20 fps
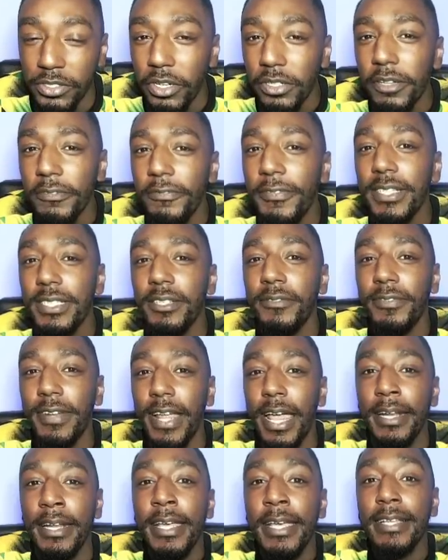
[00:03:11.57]
your defensive
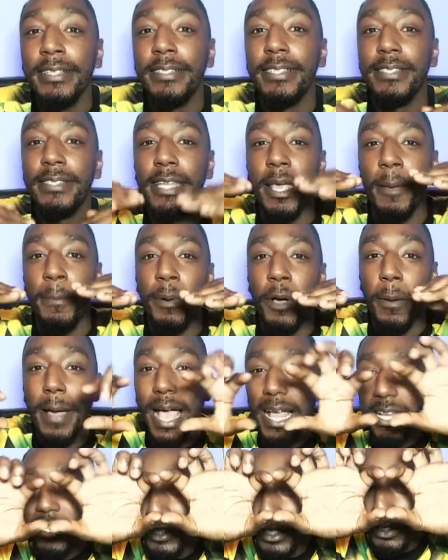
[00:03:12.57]
line to step up
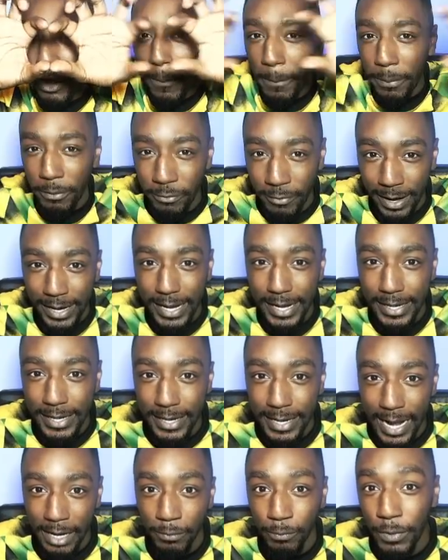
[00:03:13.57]
and just operate in
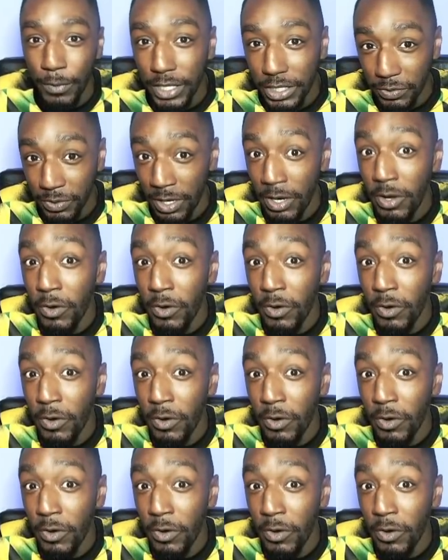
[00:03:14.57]
line, which